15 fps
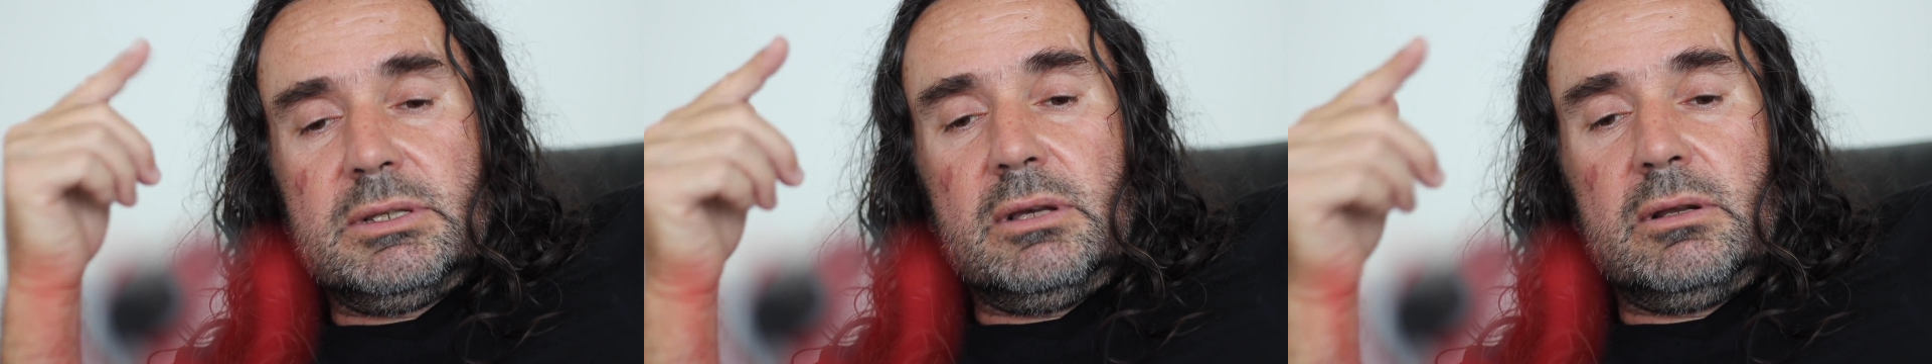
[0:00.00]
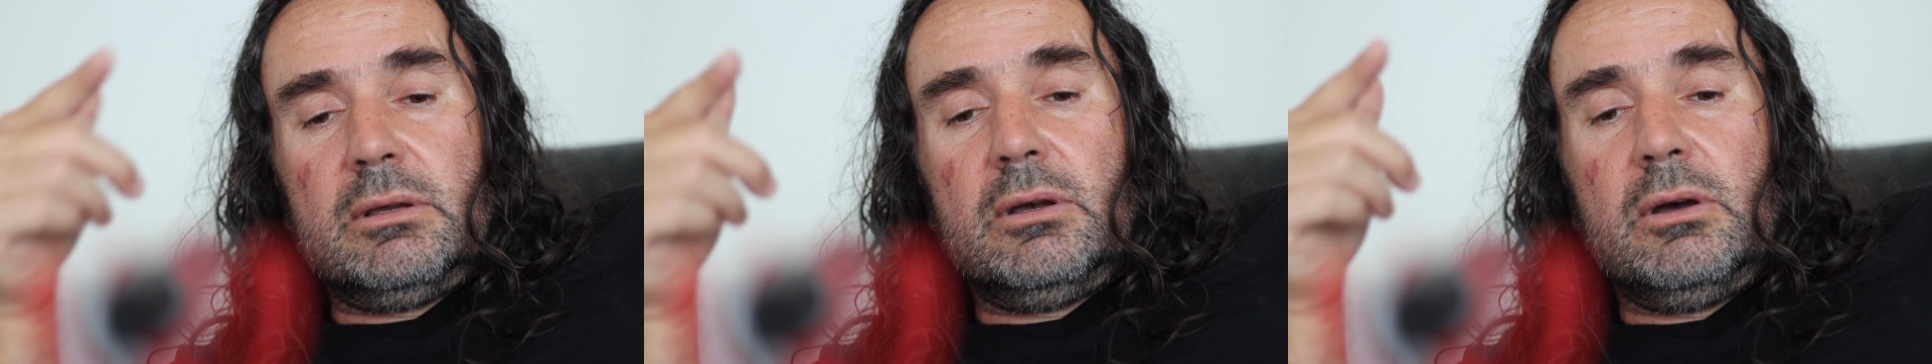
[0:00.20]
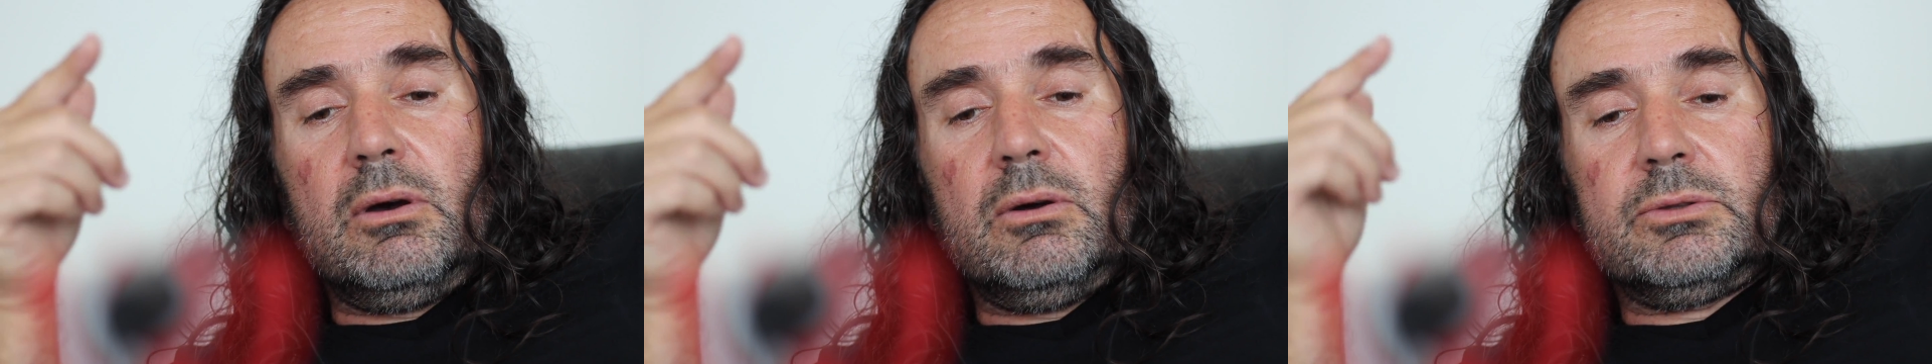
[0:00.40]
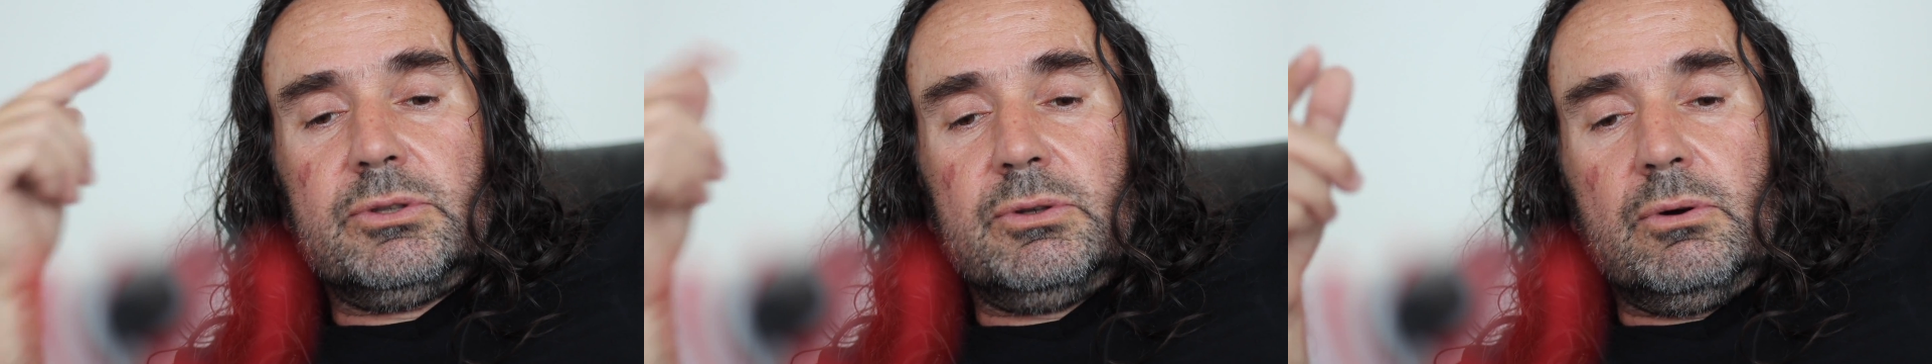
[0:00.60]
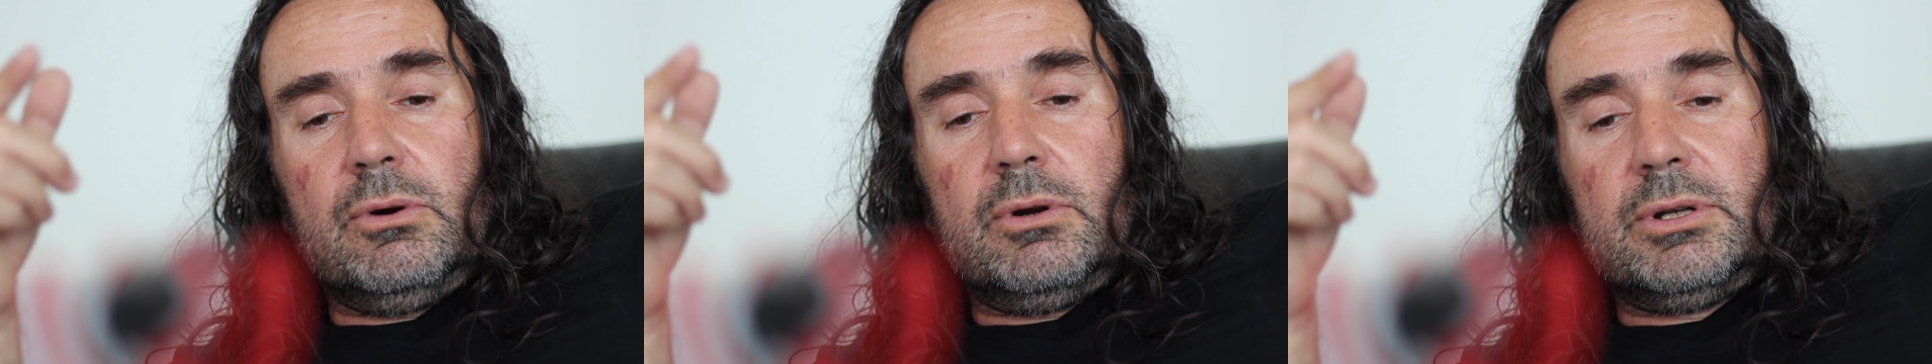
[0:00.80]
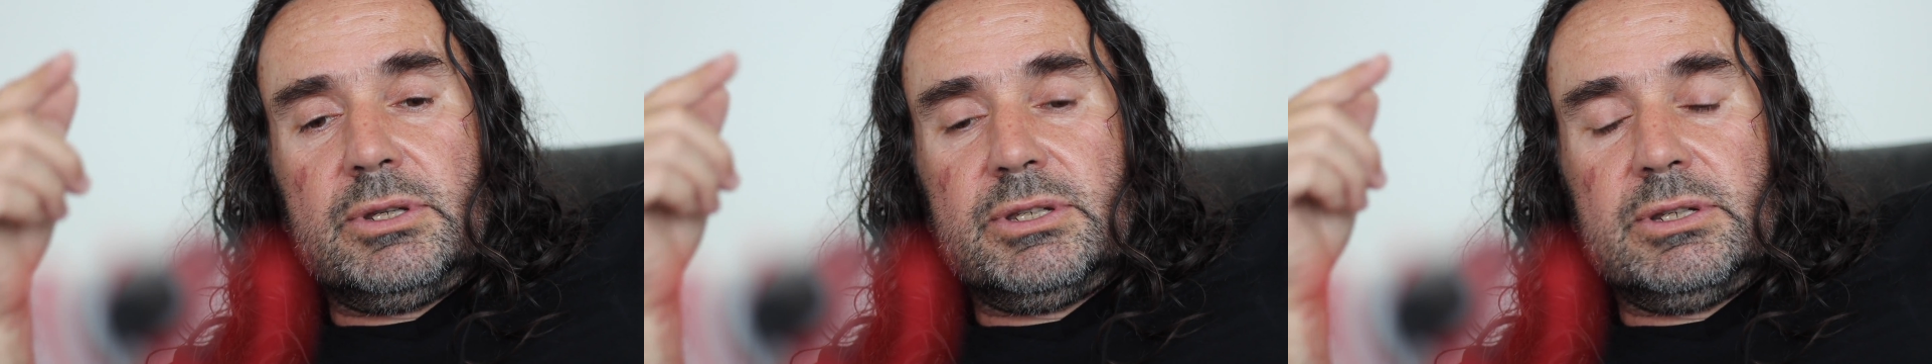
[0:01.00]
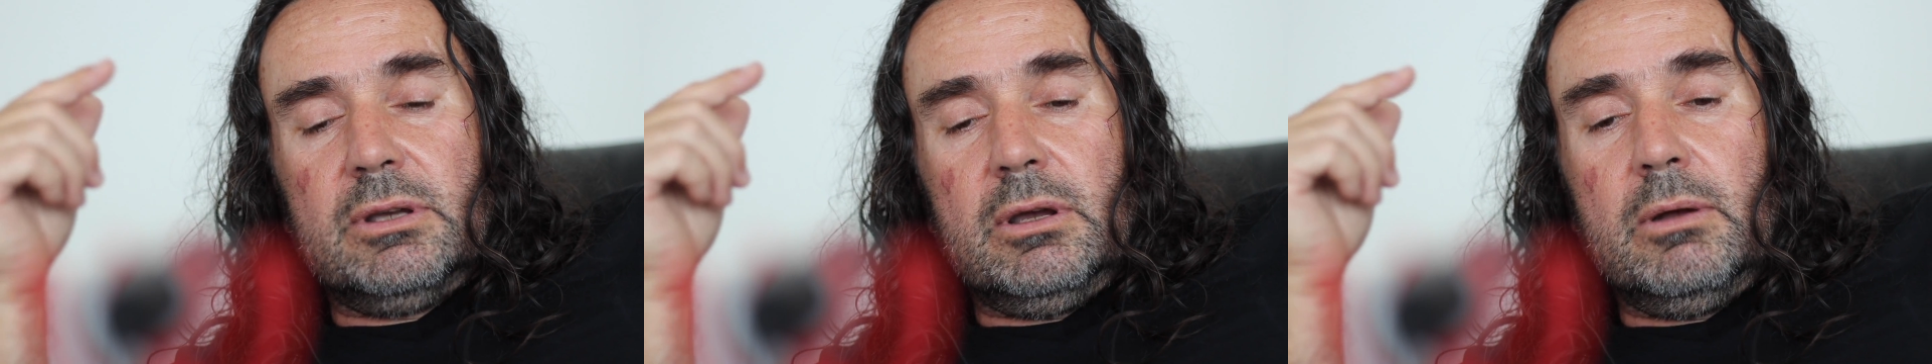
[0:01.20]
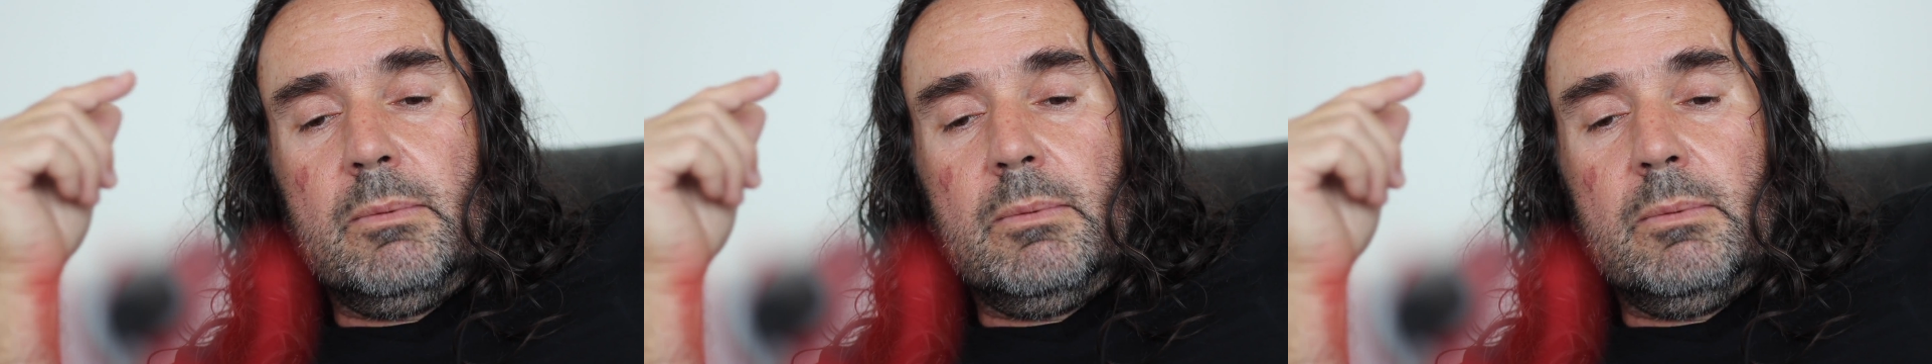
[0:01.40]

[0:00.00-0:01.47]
gonna go towards